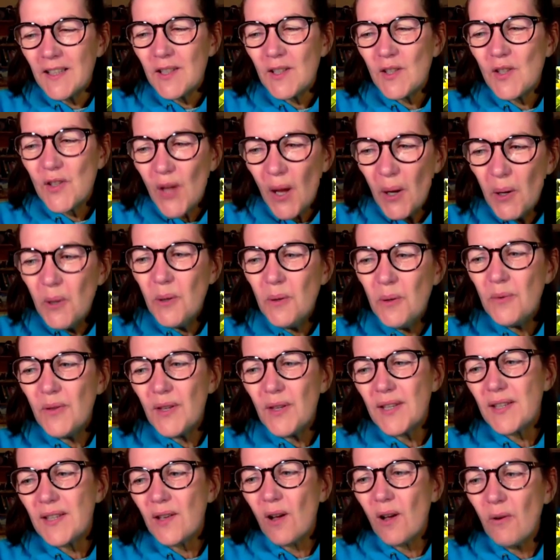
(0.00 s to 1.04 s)
so
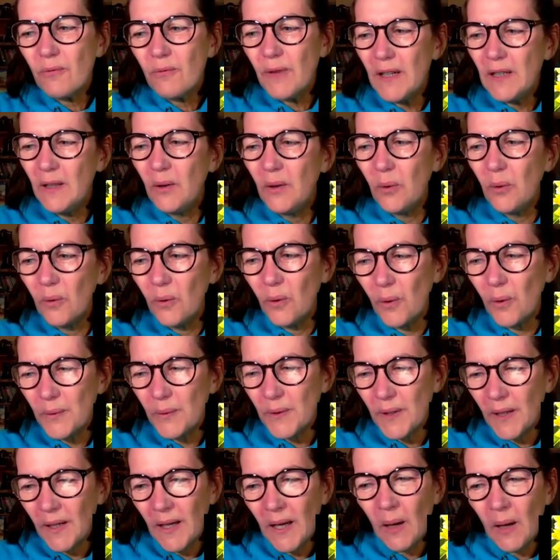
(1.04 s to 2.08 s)
the sovereign
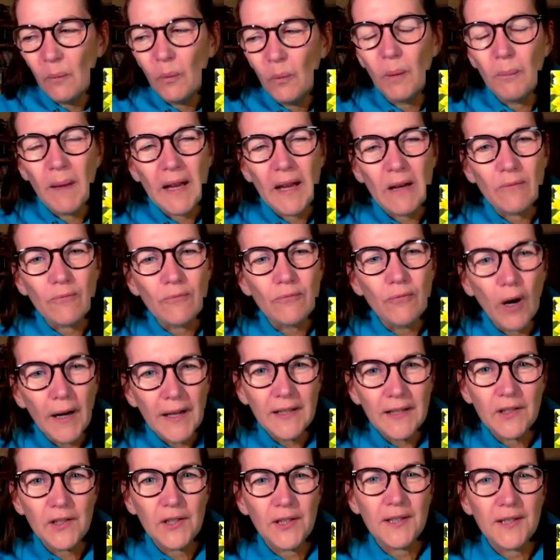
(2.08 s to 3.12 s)
Lord will make
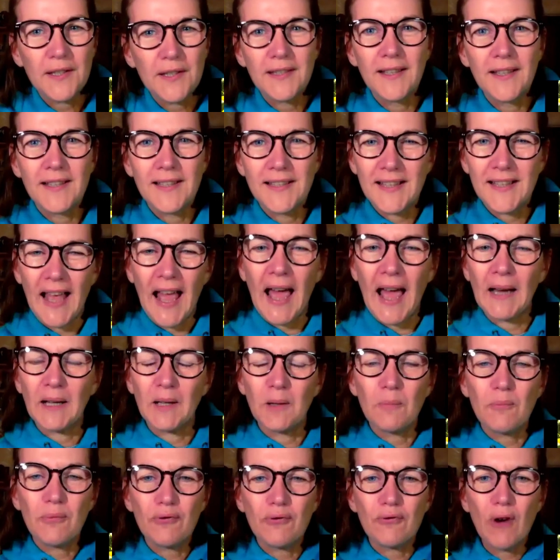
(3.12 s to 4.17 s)
righteousness
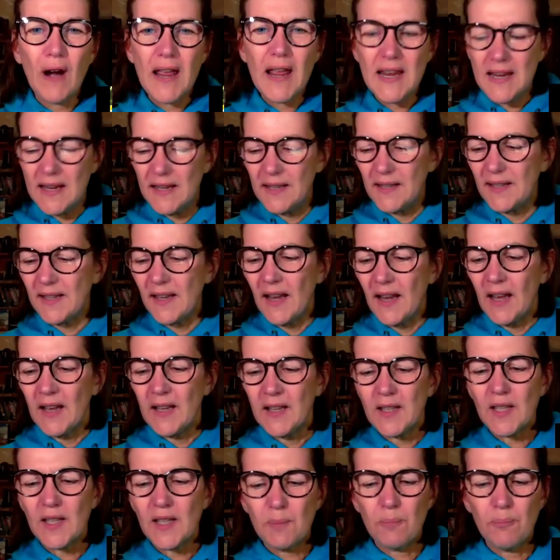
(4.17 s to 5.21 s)
and praise
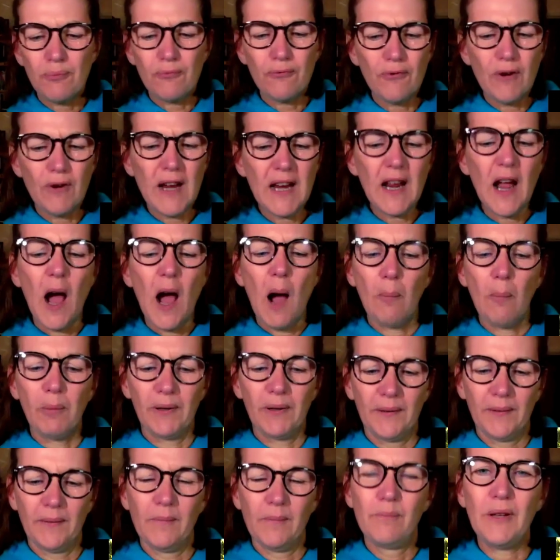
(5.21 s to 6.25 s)
spring
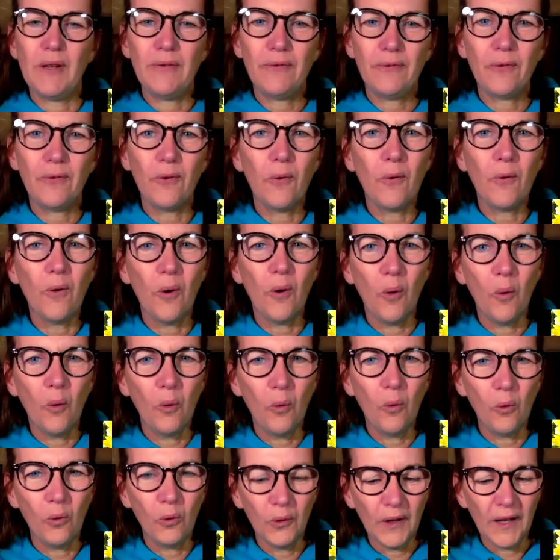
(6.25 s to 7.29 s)
up before
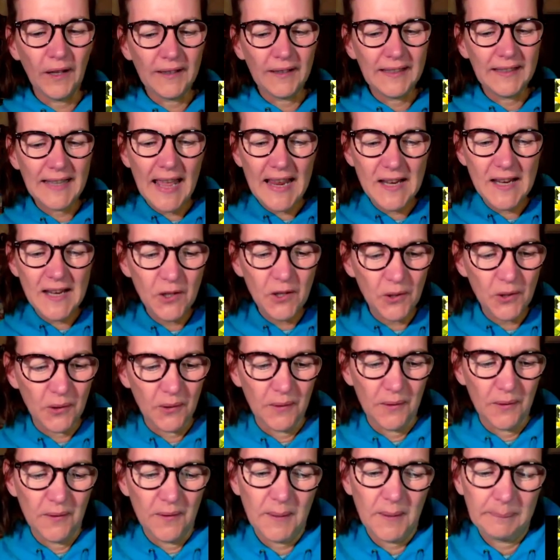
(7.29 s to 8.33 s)
all
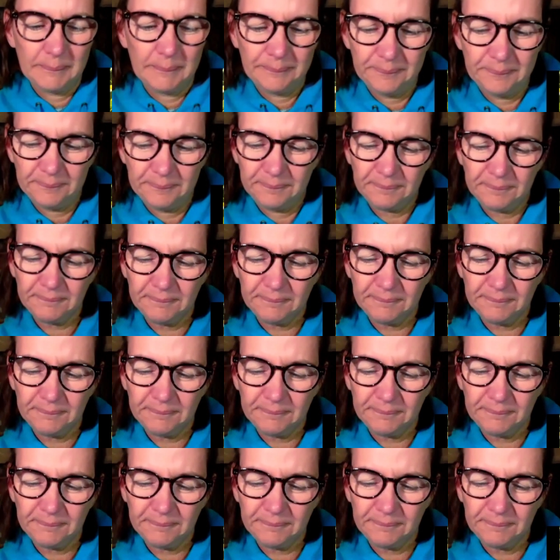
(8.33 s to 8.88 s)
nations.